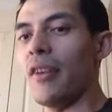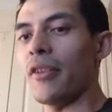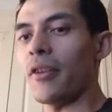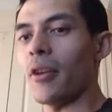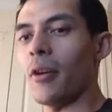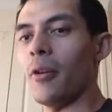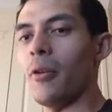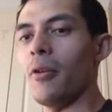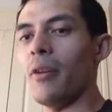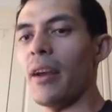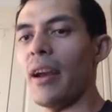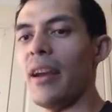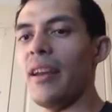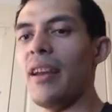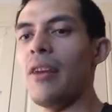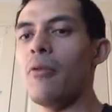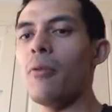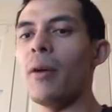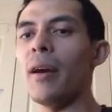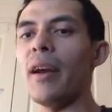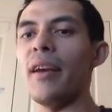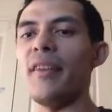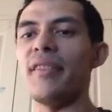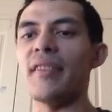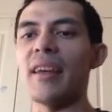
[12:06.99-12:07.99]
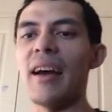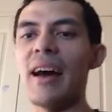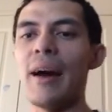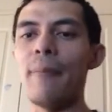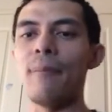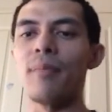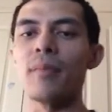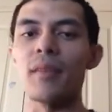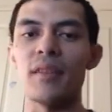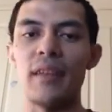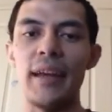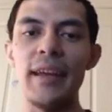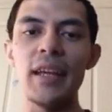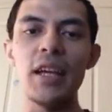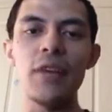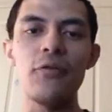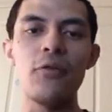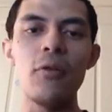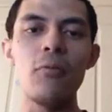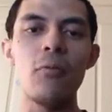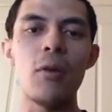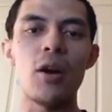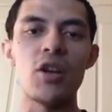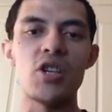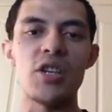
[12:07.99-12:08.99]
So anyways, thank you
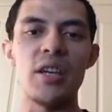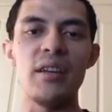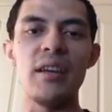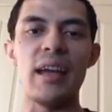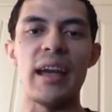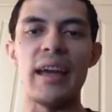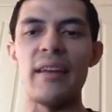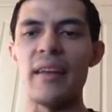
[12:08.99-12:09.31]
for watching,